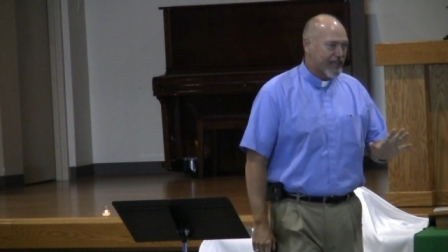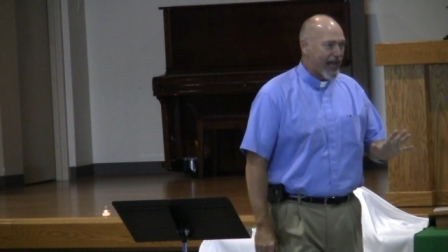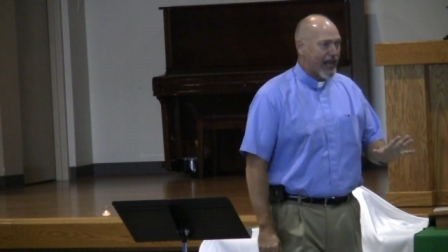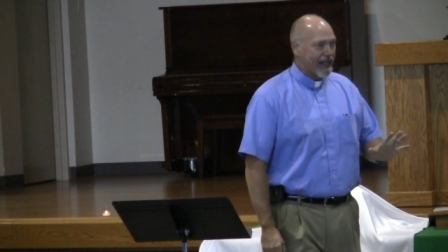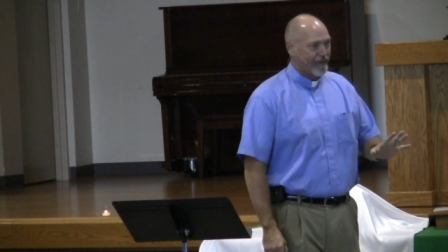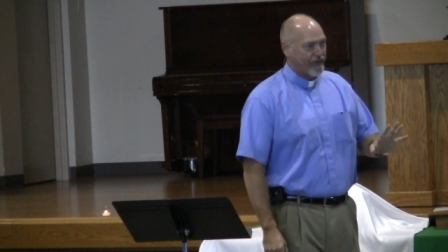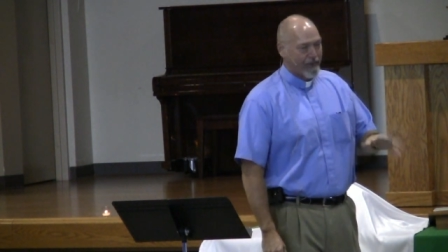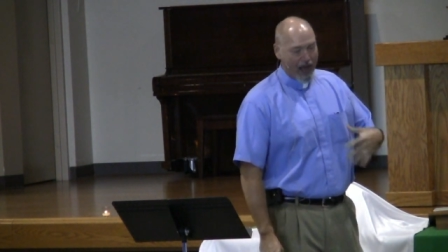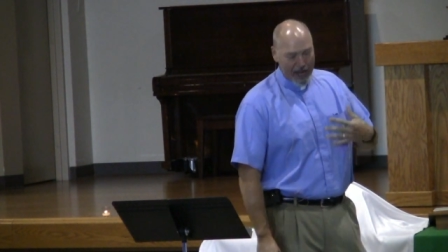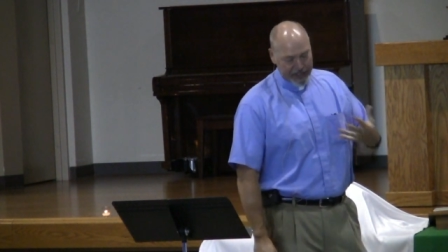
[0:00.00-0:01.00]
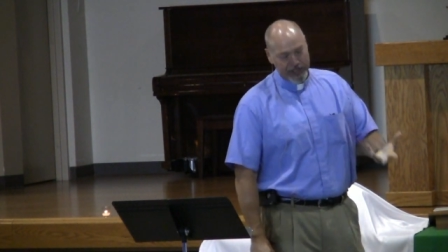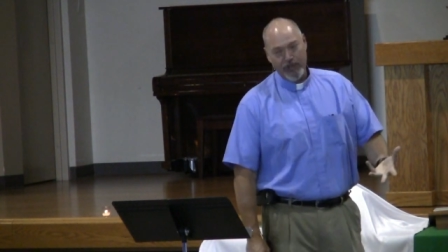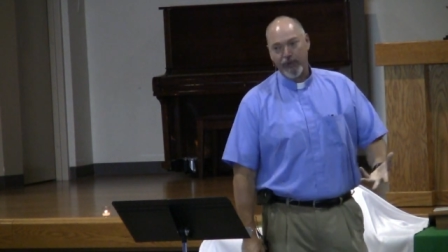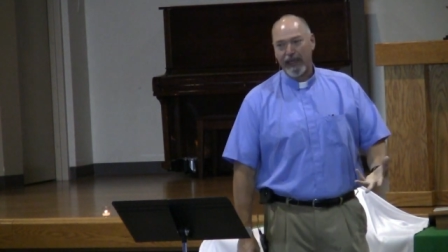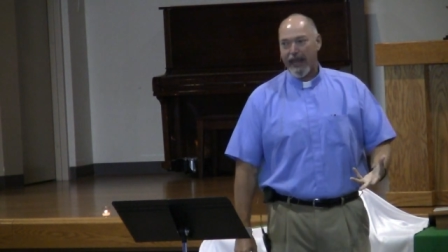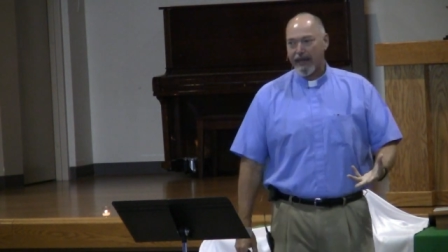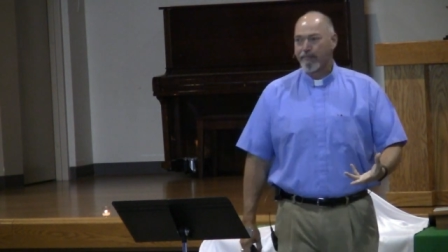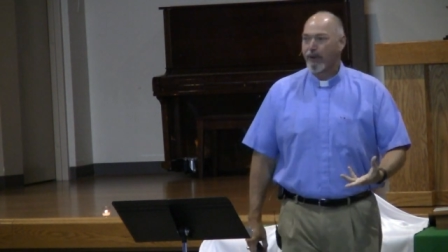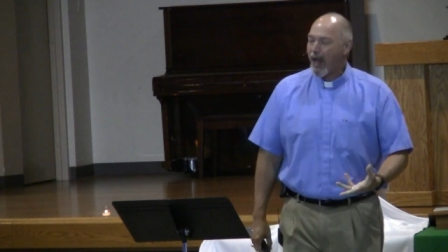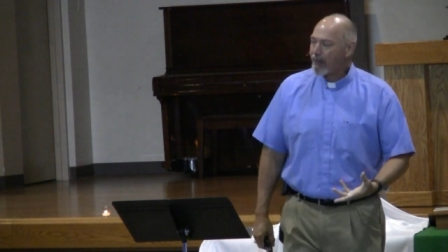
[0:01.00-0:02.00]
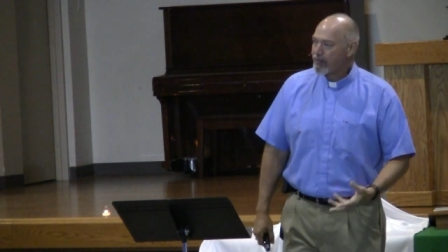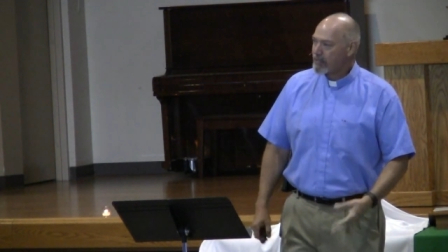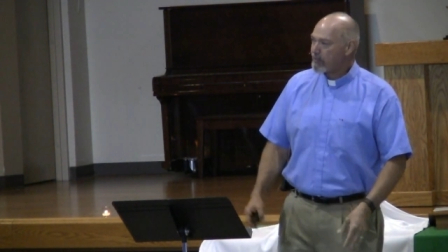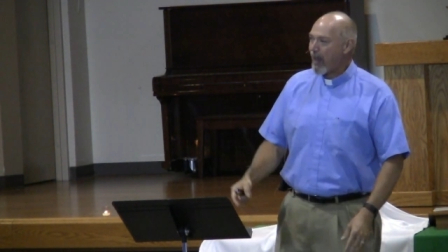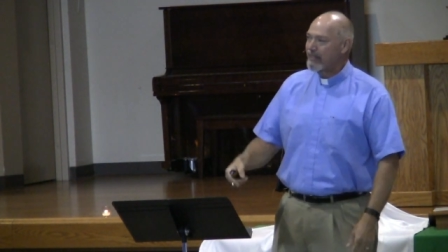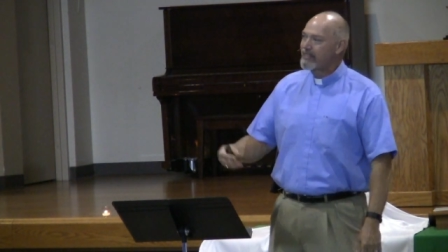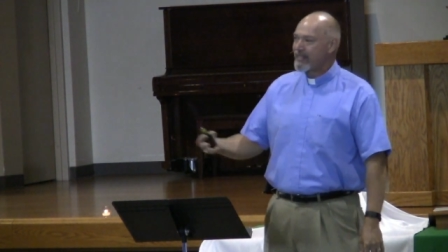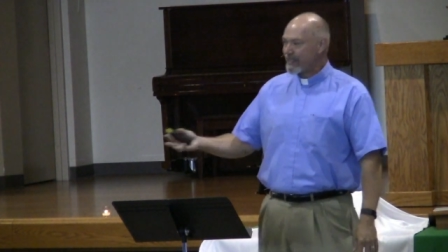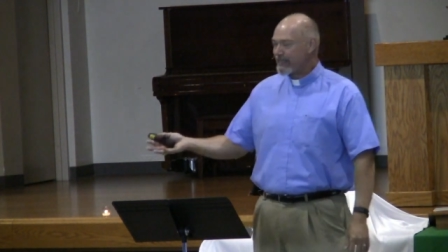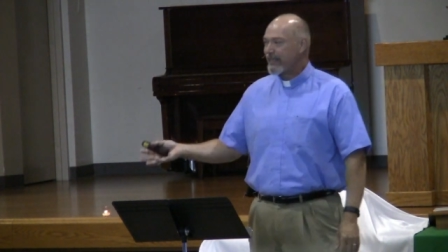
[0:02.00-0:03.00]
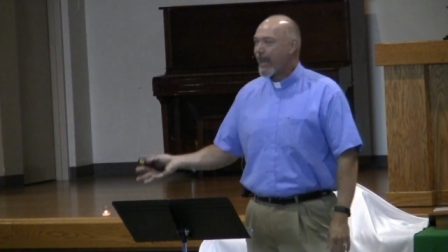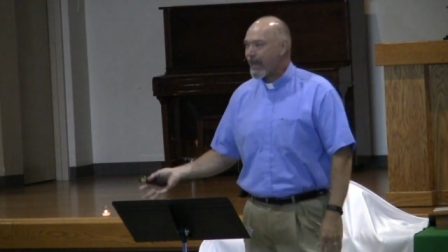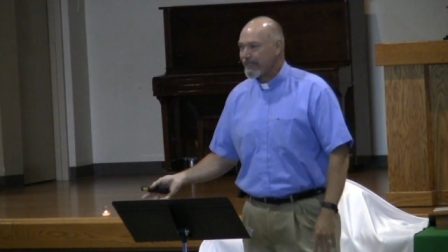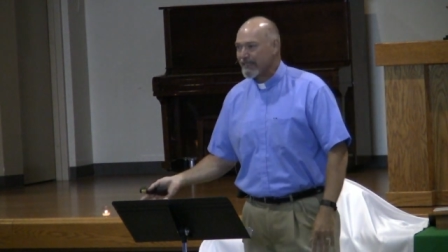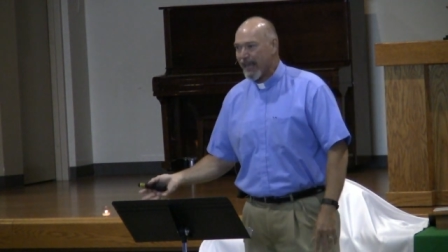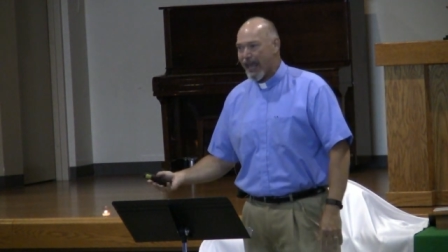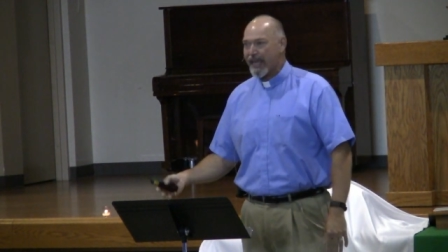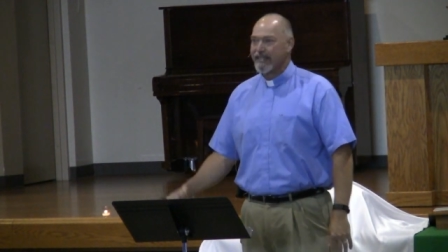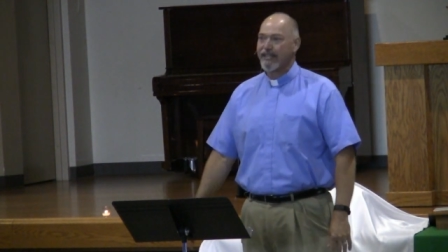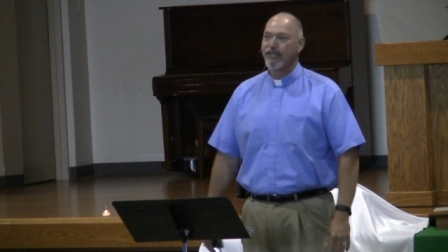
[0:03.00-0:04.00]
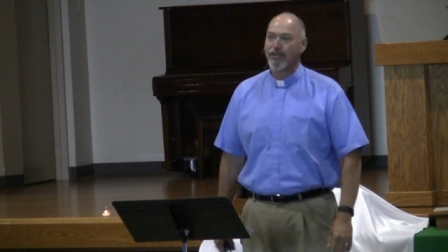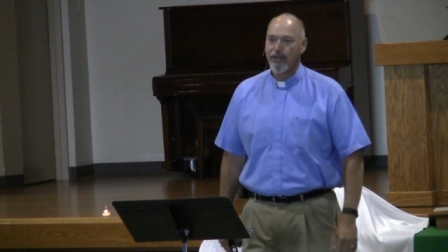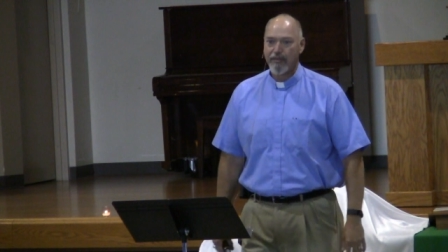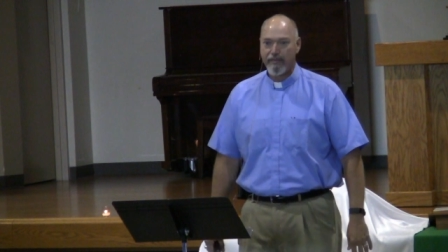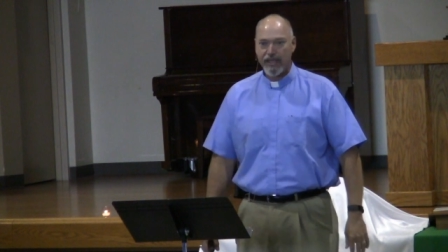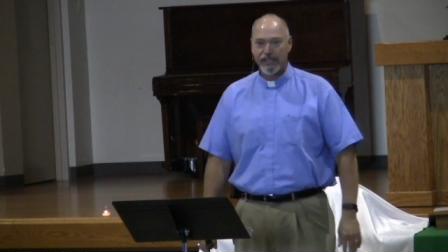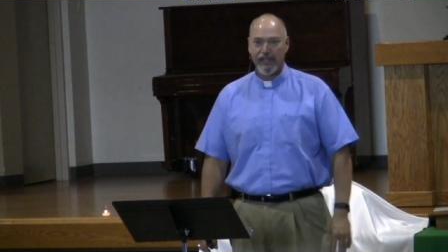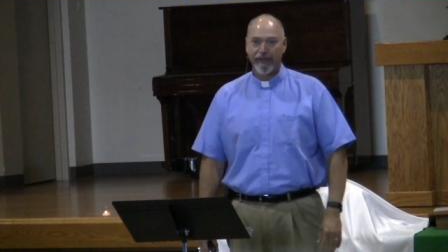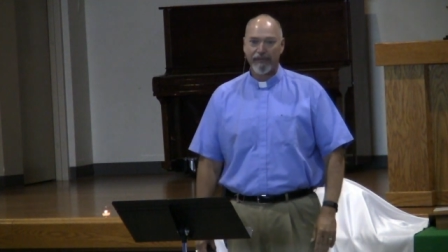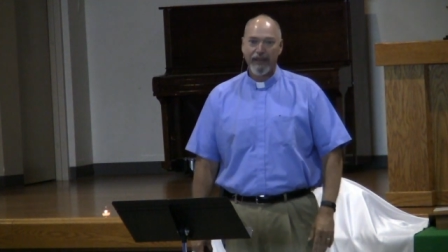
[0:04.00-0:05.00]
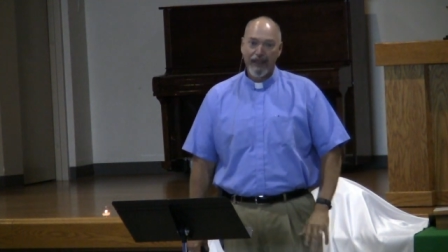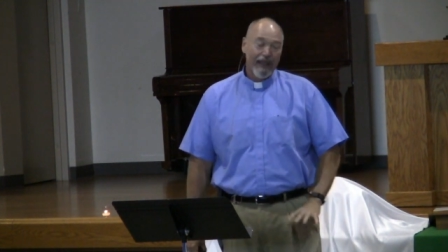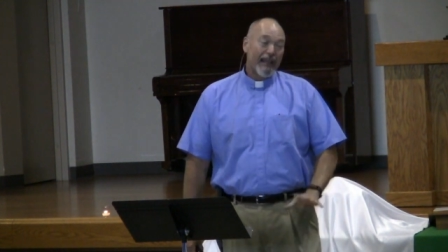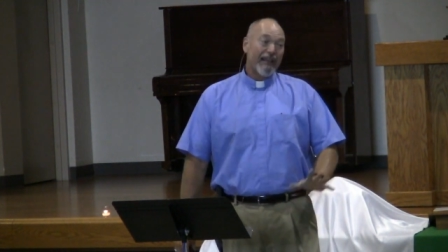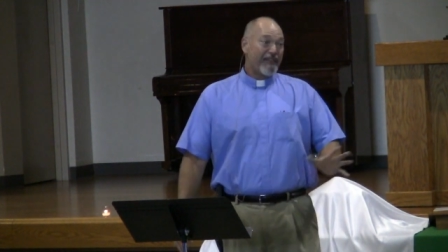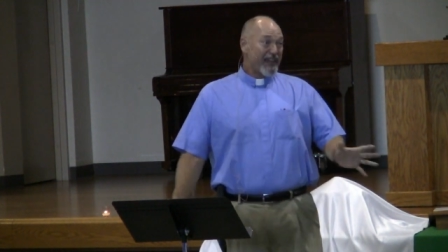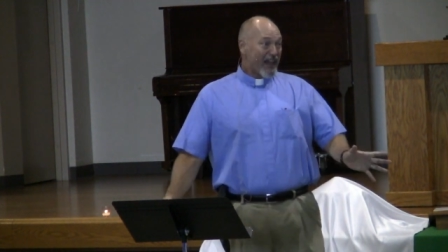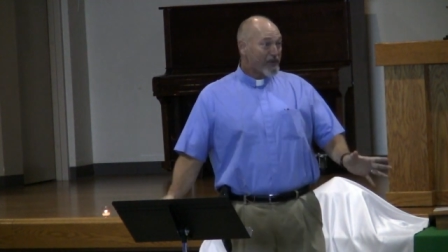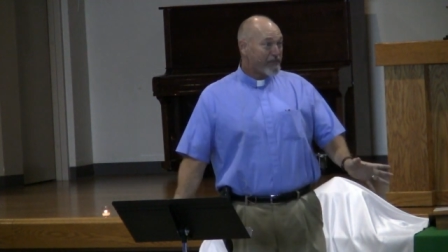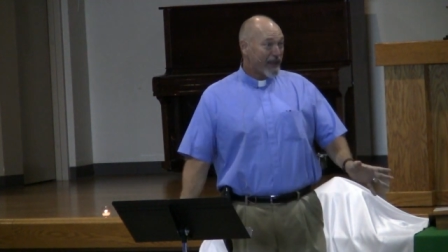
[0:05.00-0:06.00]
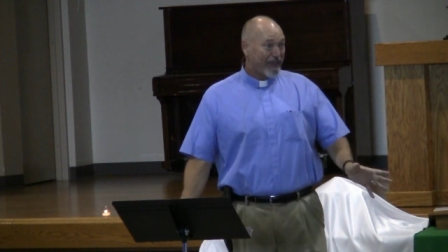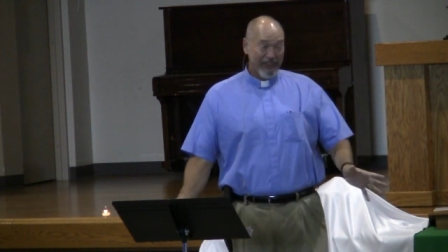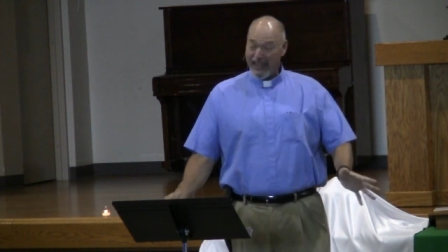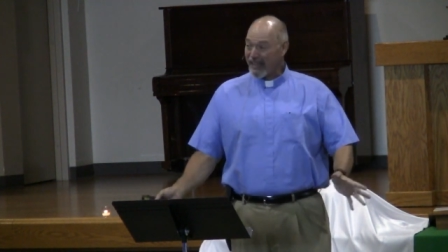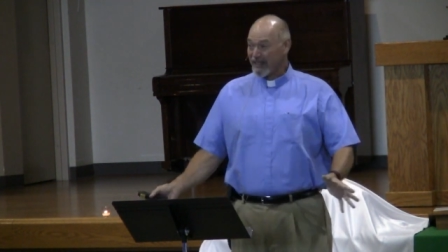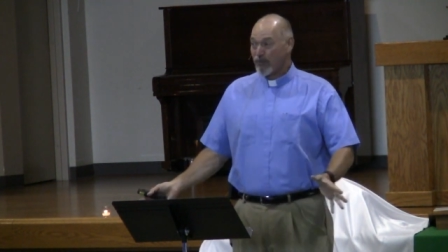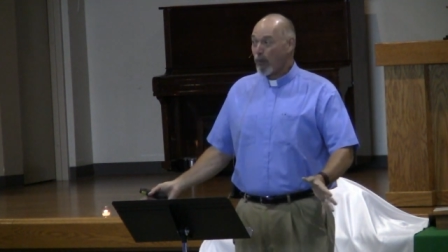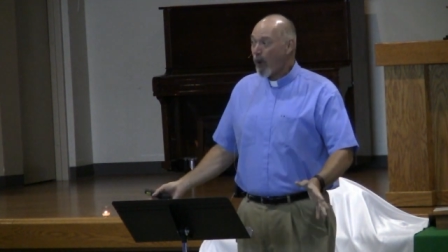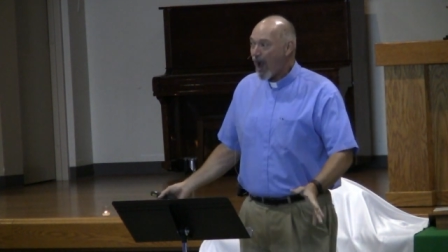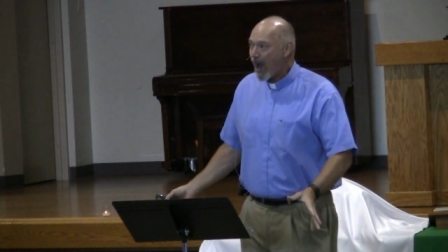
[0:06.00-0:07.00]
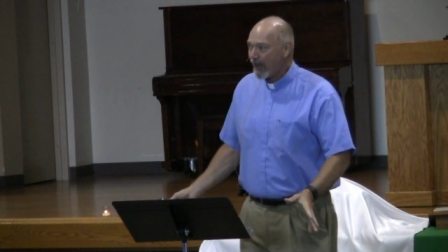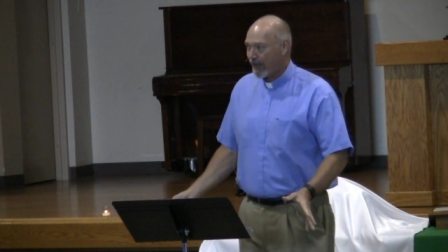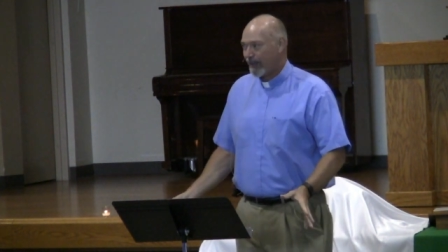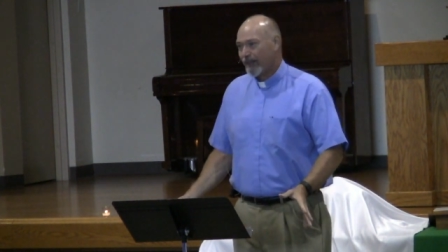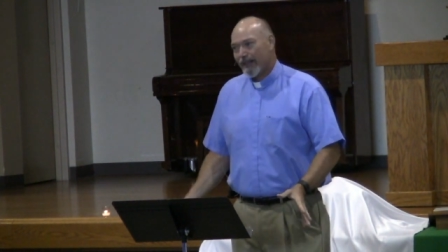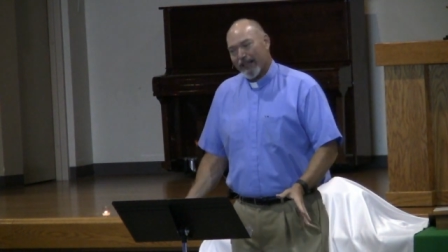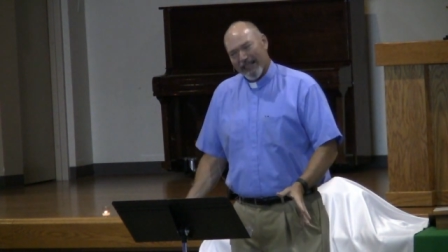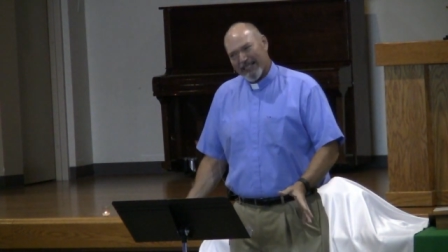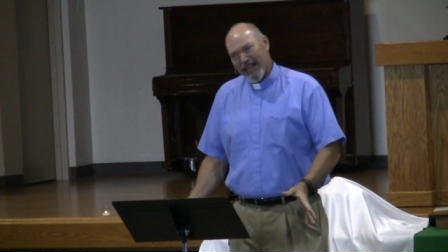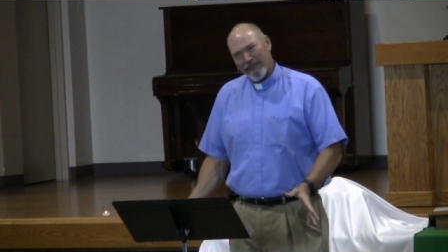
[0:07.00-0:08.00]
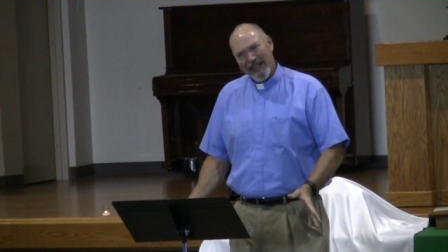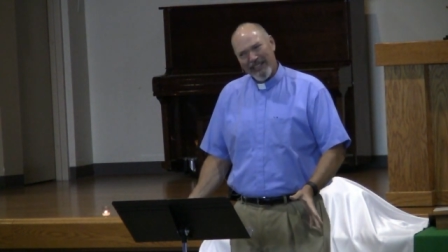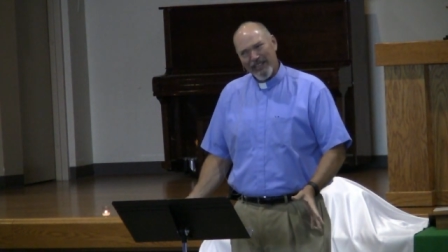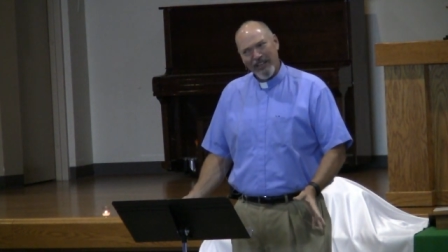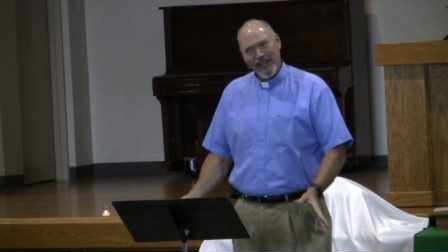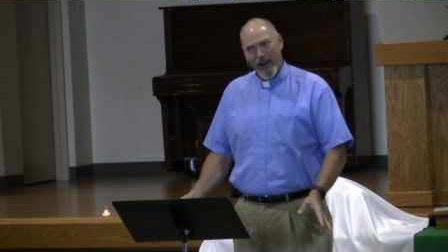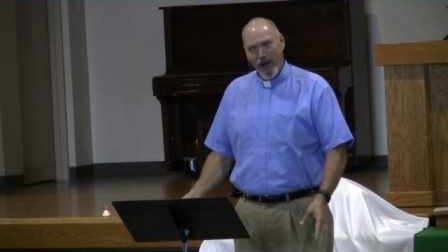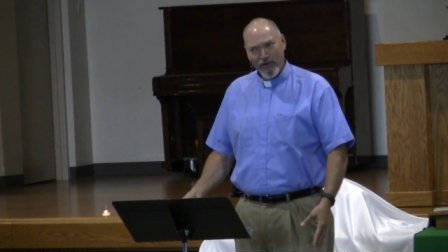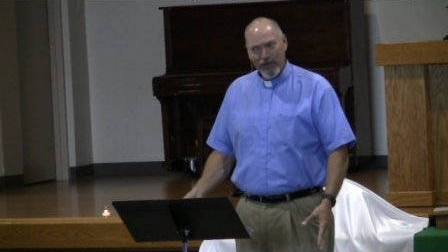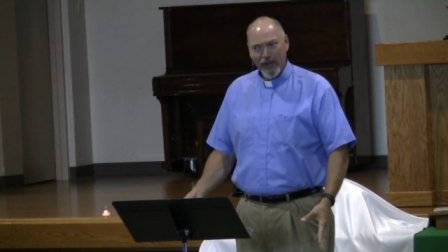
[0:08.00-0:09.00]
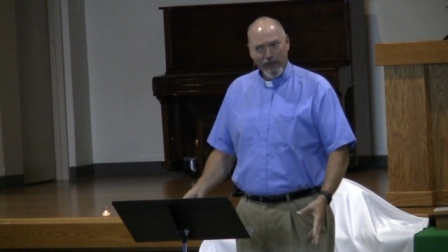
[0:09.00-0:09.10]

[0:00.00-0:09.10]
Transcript: dying from oxygen related problems about 68 days into the mission. And the other big thing is water. Because, I mean, you can only